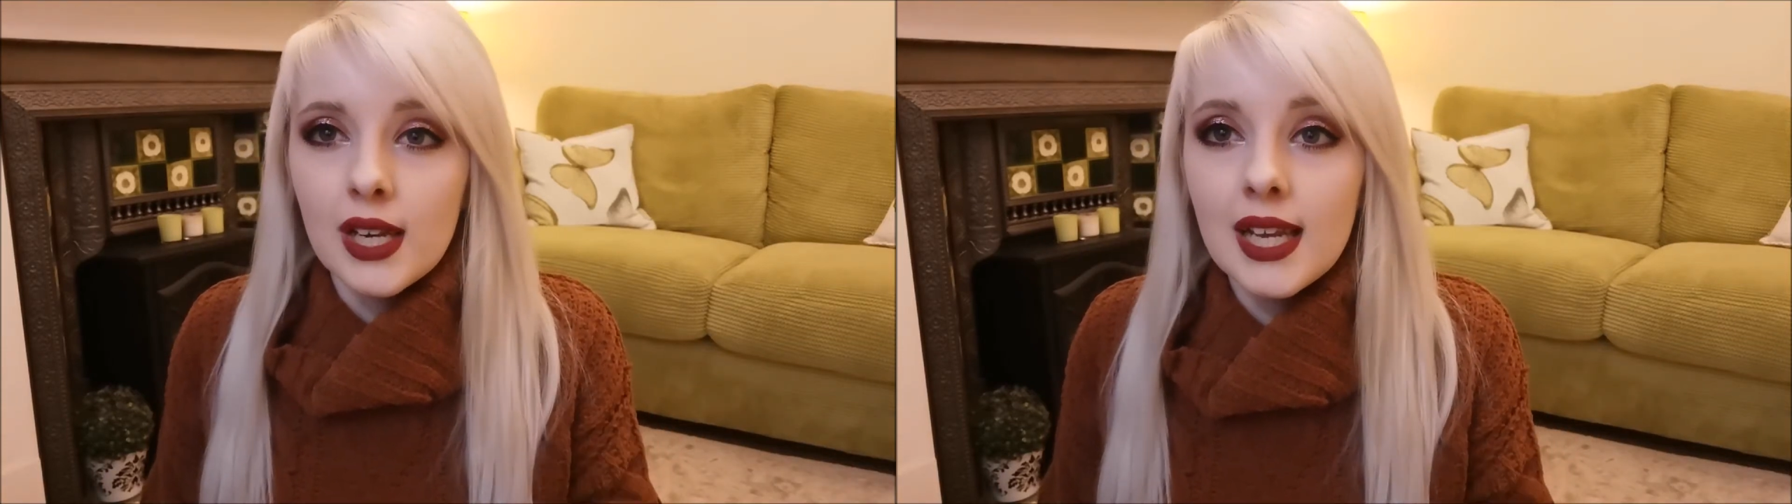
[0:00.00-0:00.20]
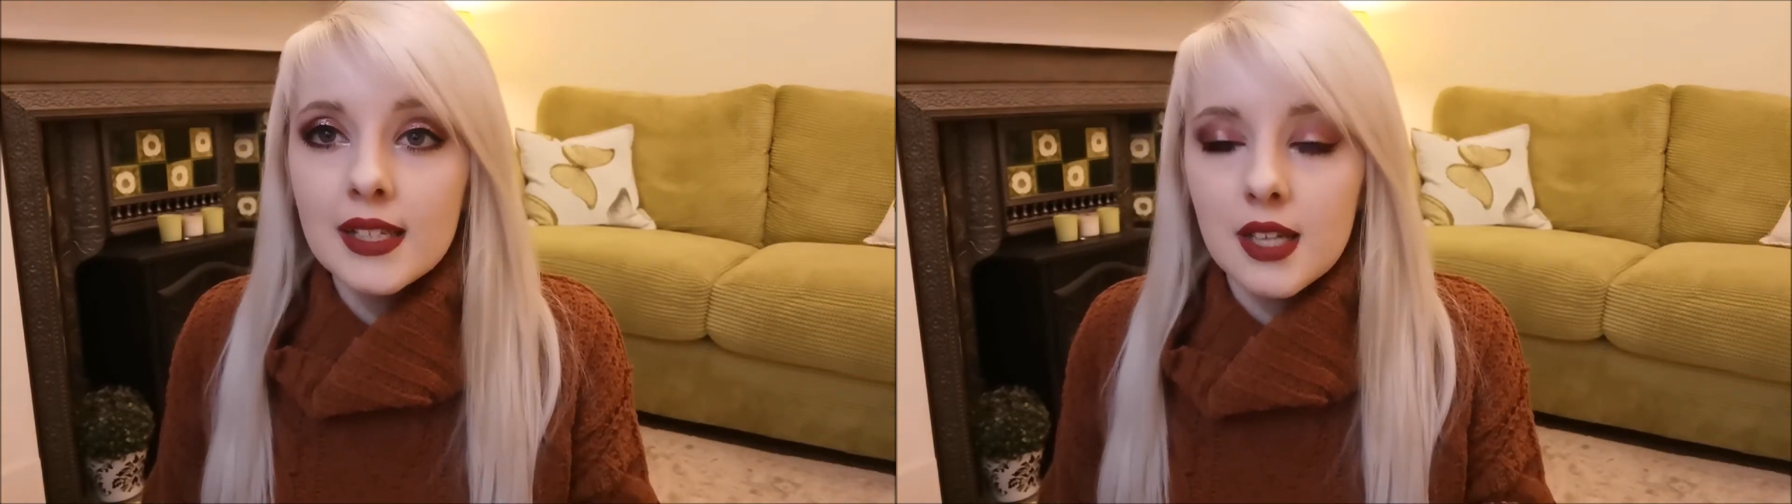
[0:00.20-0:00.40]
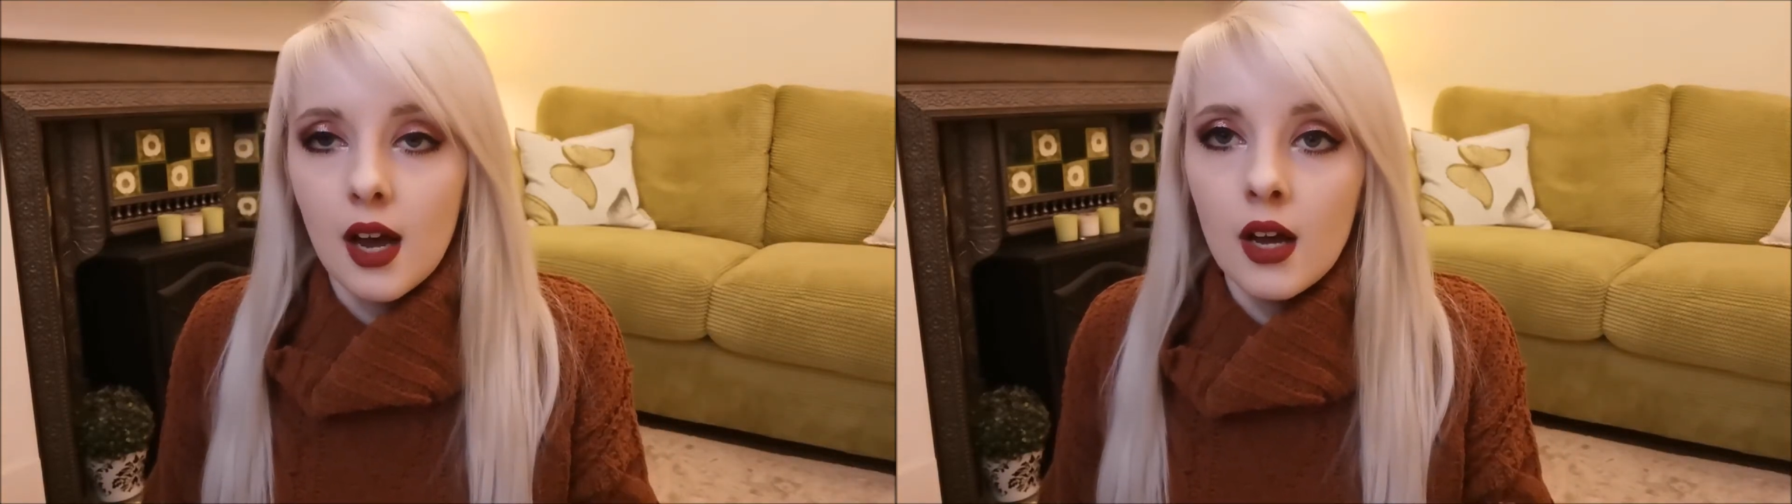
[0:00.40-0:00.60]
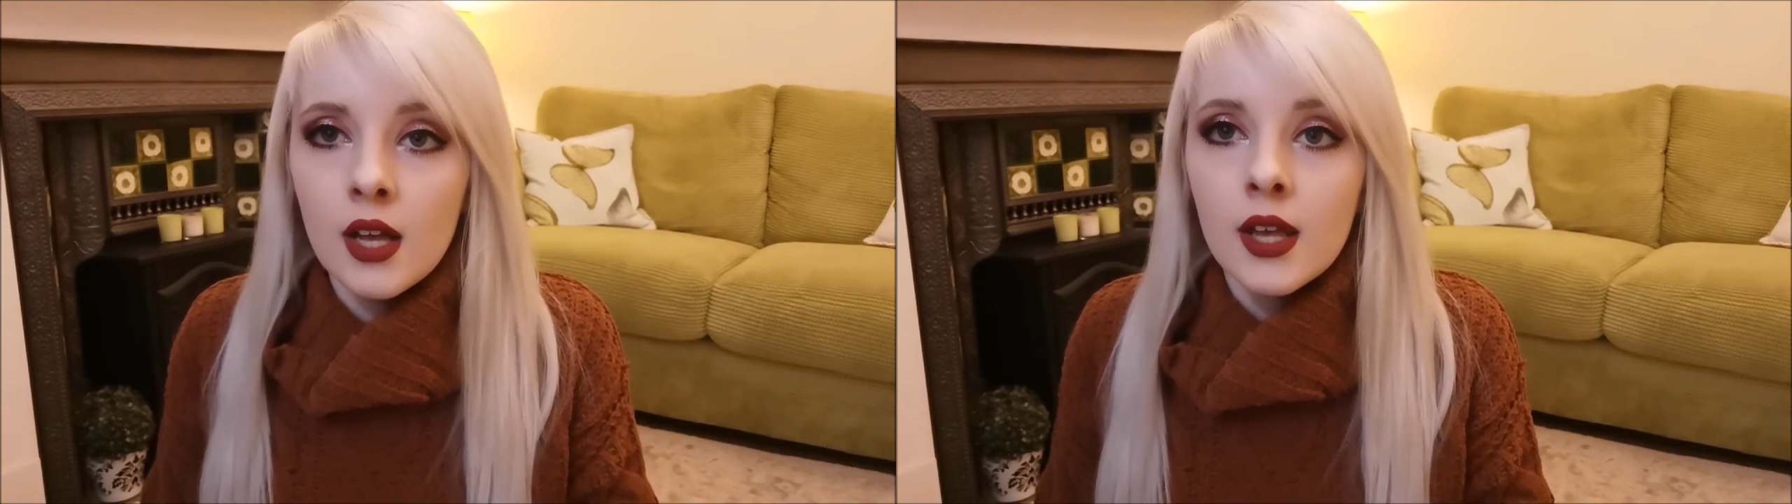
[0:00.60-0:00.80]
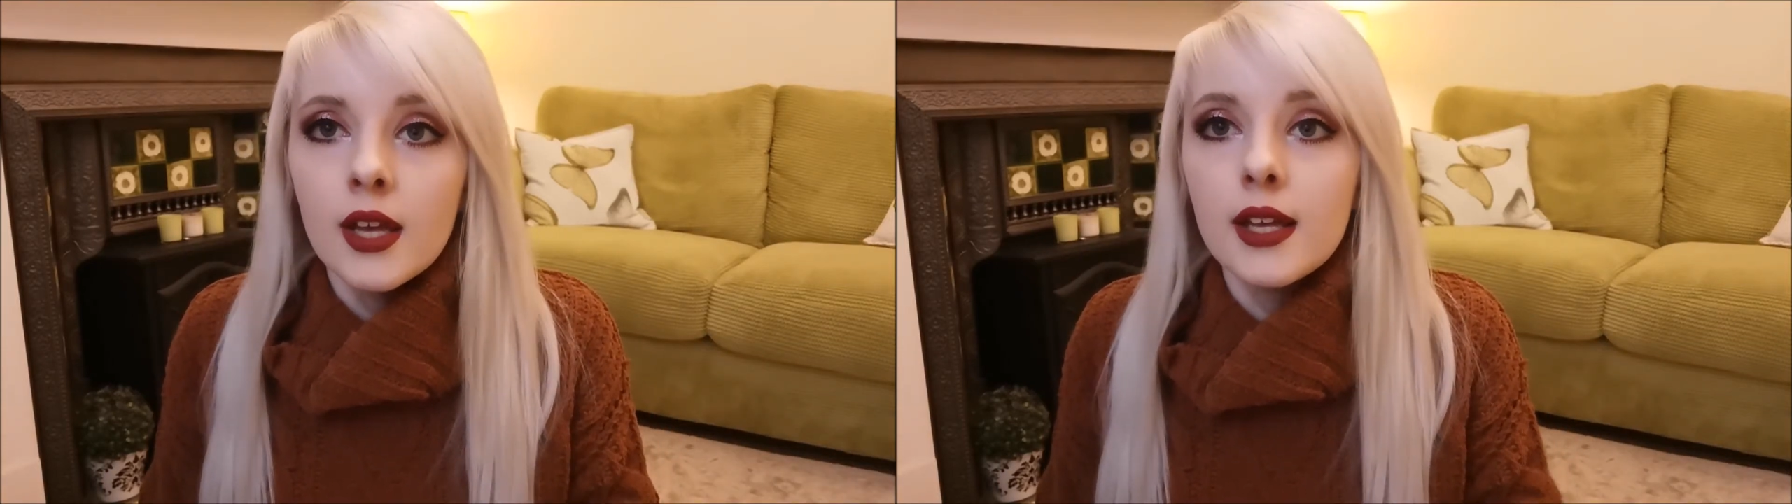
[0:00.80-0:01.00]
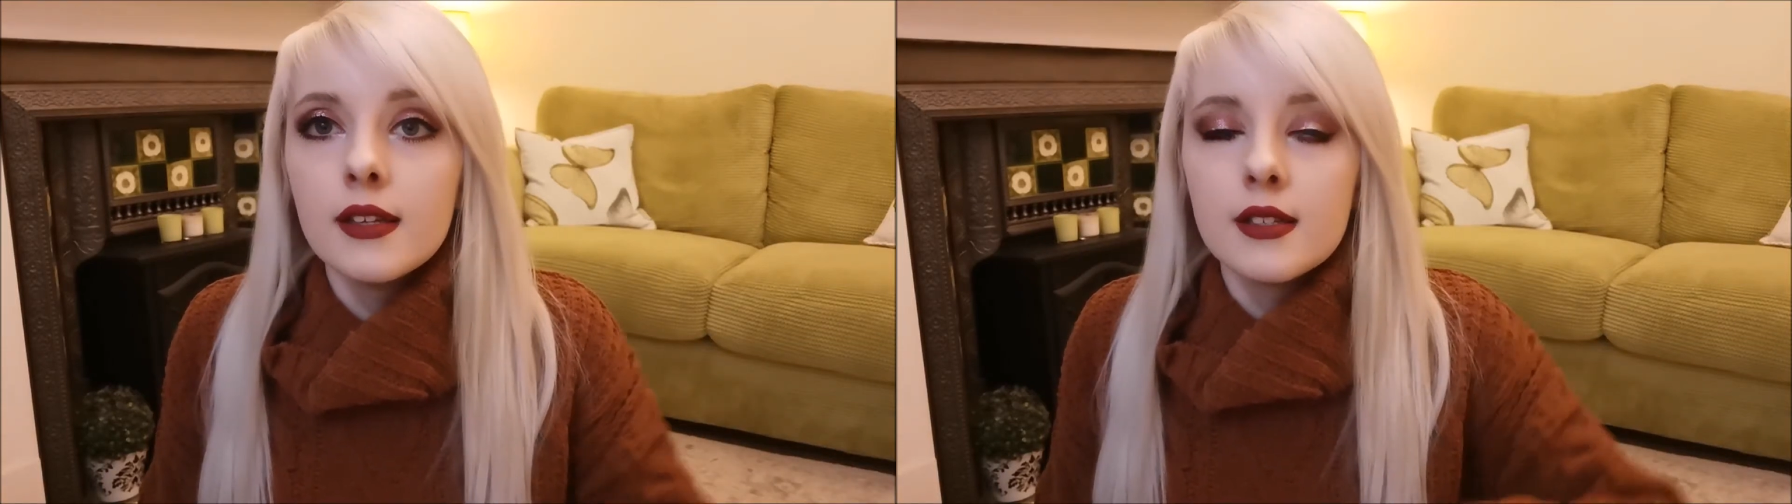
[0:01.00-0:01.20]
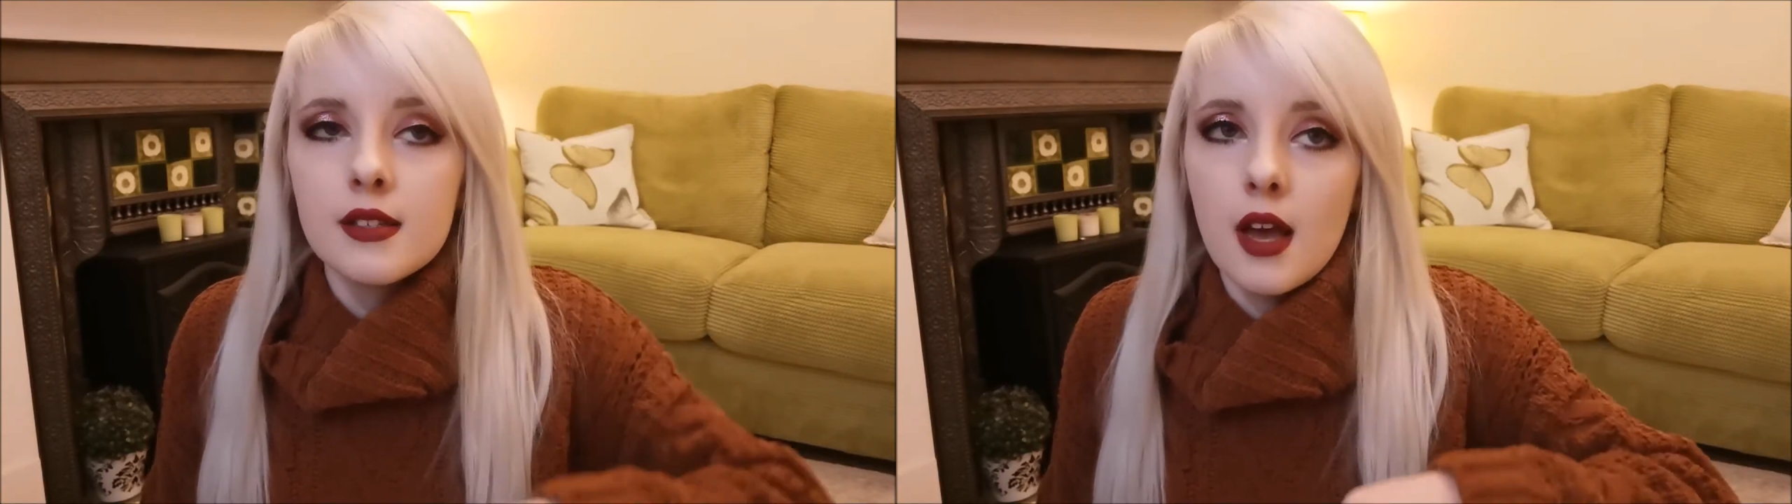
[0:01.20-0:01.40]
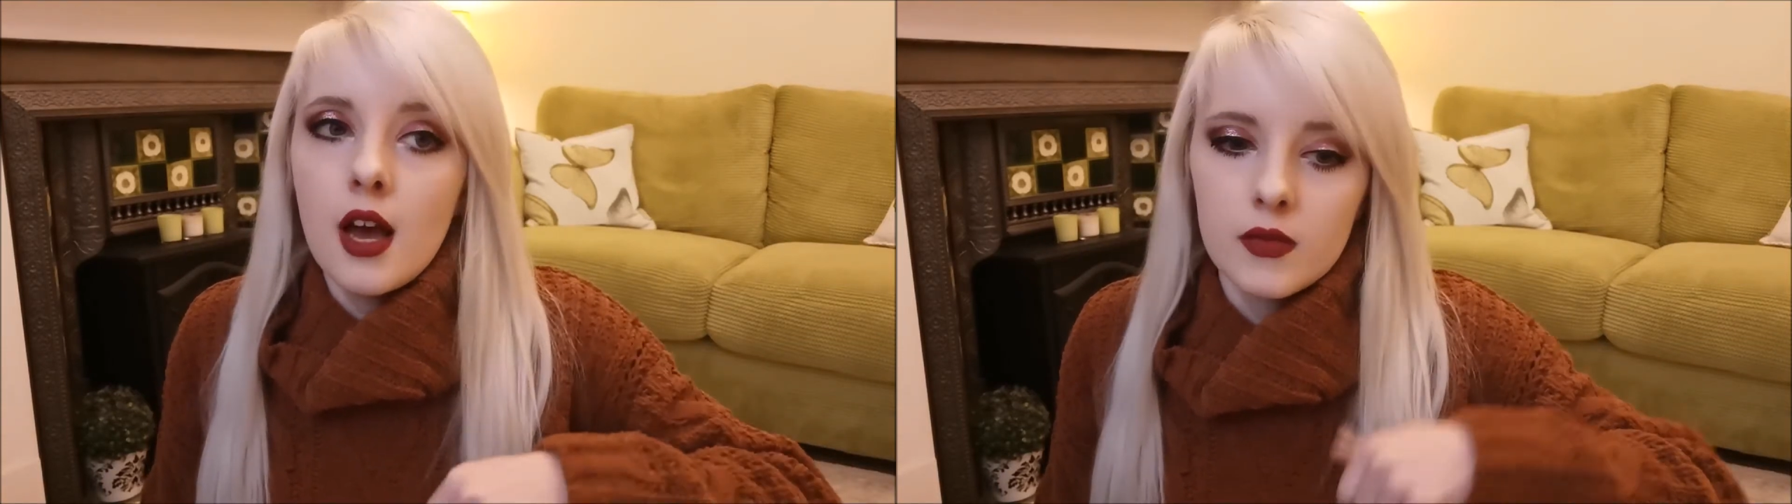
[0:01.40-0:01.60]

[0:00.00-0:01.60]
litter is